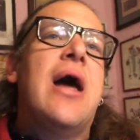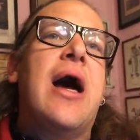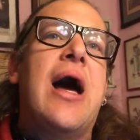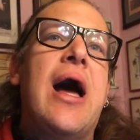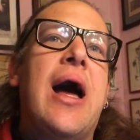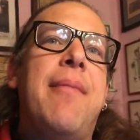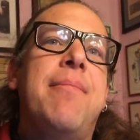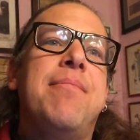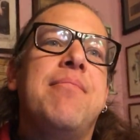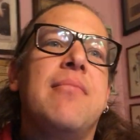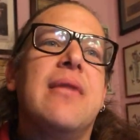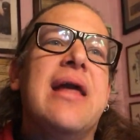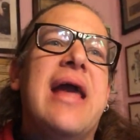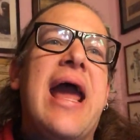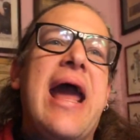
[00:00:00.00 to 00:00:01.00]
And
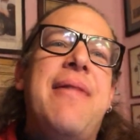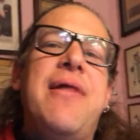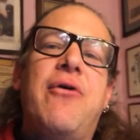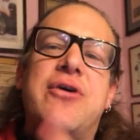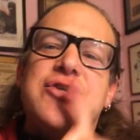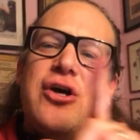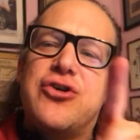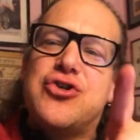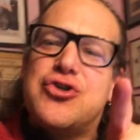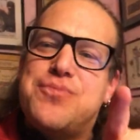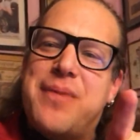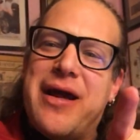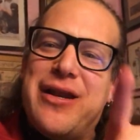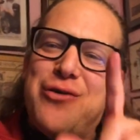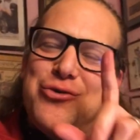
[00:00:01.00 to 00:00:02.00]
then let's also
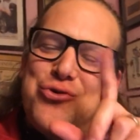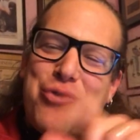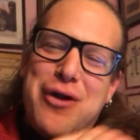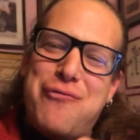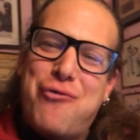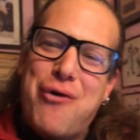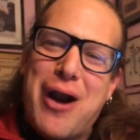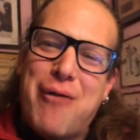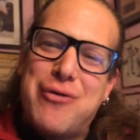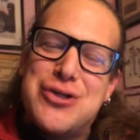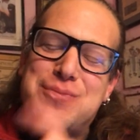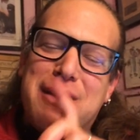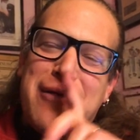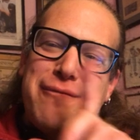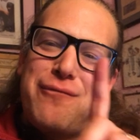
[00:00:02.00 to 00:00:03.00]
spend 24 hours,
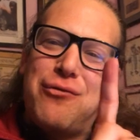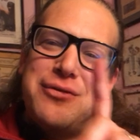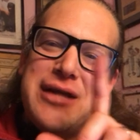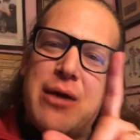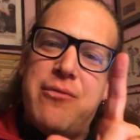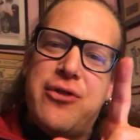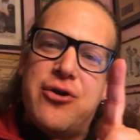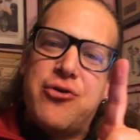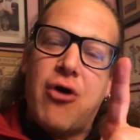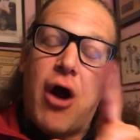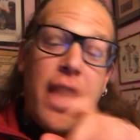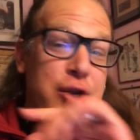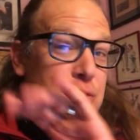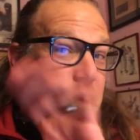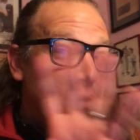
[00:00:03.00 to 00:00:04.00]
spend a full day with your
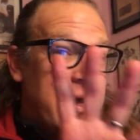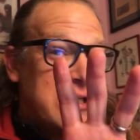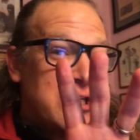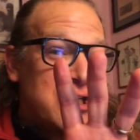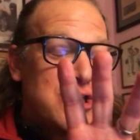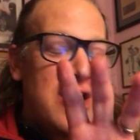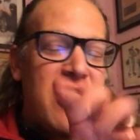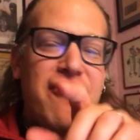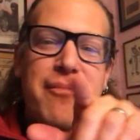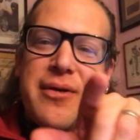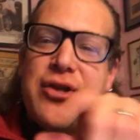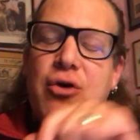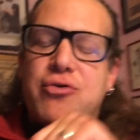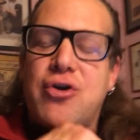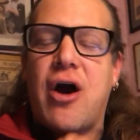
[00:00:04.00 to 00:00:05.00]
dog doing lots of stuff,
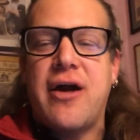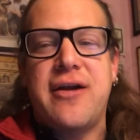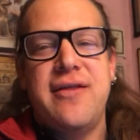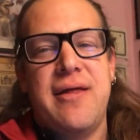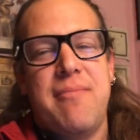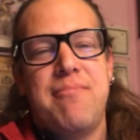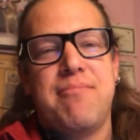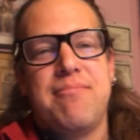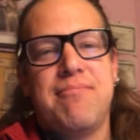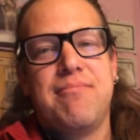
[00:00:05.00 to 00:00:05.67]
but don't talk to them.